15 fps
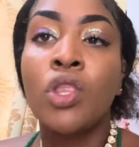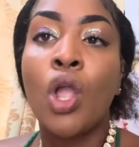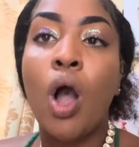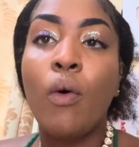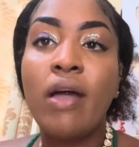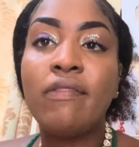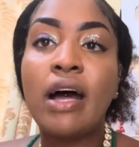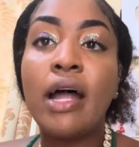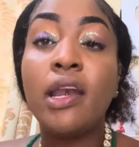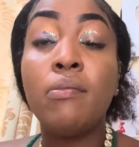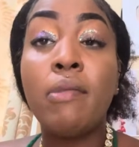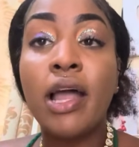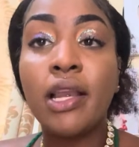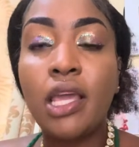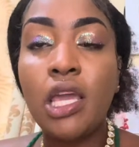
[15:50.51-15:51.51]
However, the
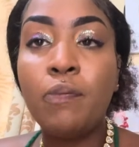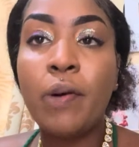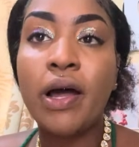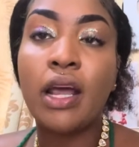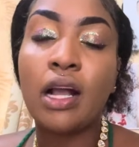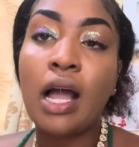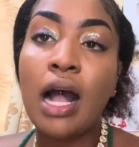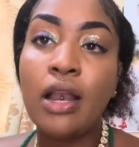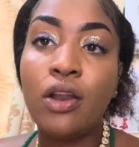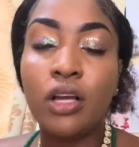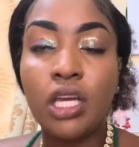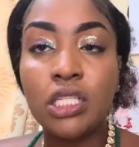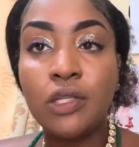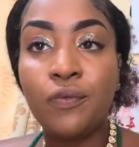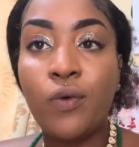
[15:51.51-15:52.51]
man keep on a call on
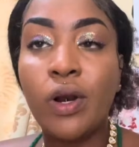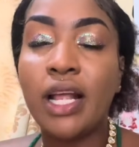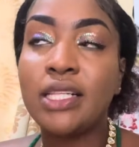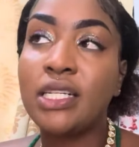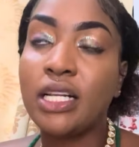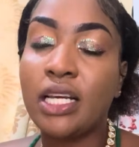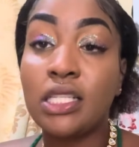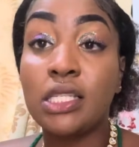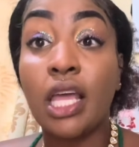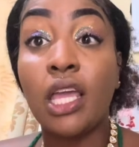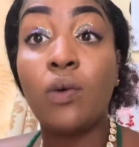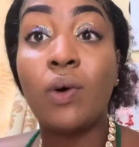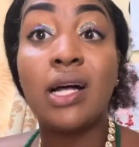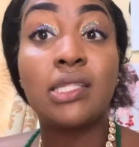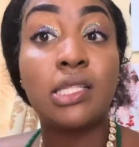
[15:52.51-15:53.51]
Kitty phone and tell Kitty that he
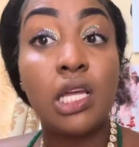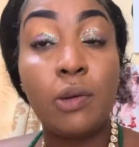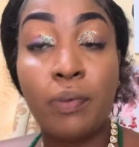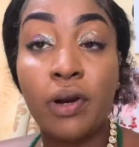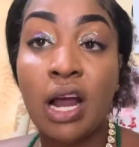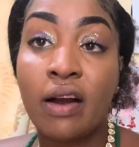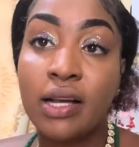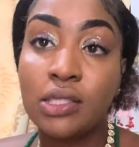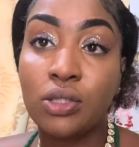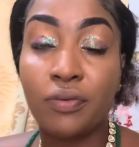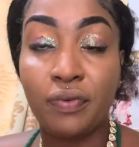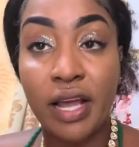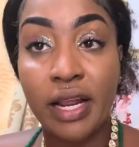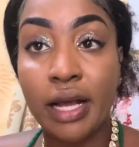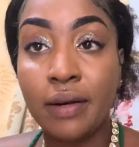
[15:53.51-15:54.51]
wants to sleep with her and stuff
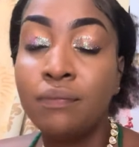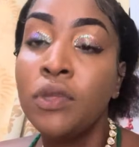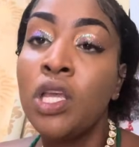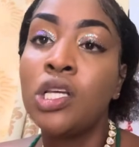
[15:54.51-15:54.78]
like that.